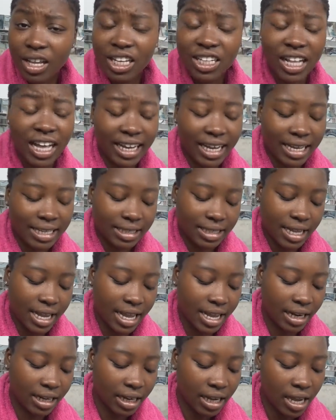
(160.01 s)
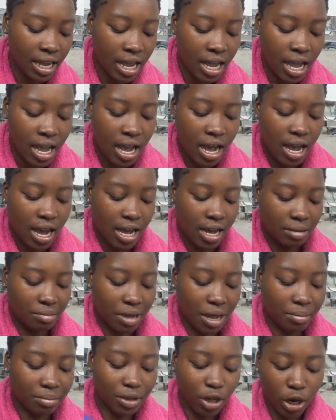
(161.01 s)
like I said,
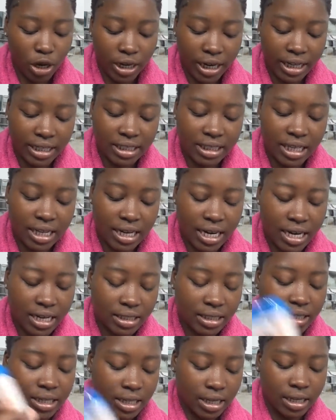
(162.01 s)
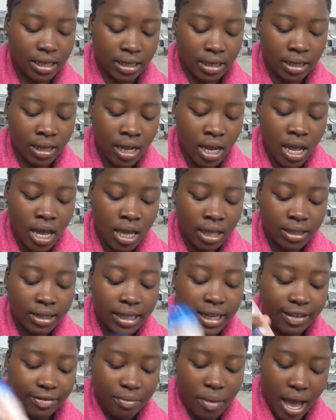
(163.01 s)
I'm learning to
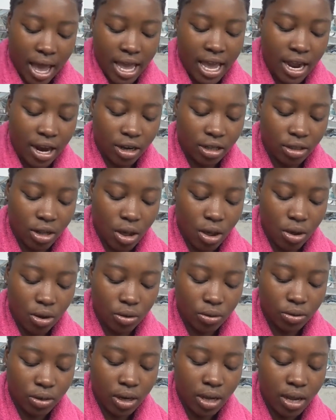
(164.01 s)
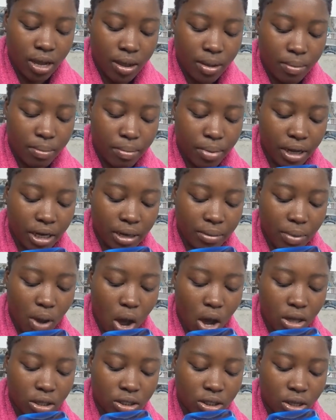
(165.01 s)
leave my hair alone, but I'm
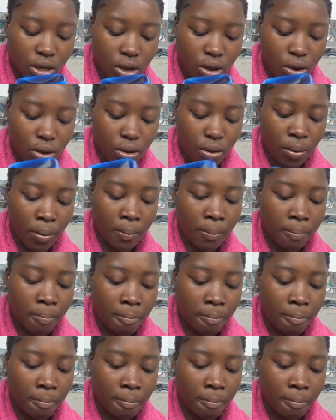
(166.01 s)
also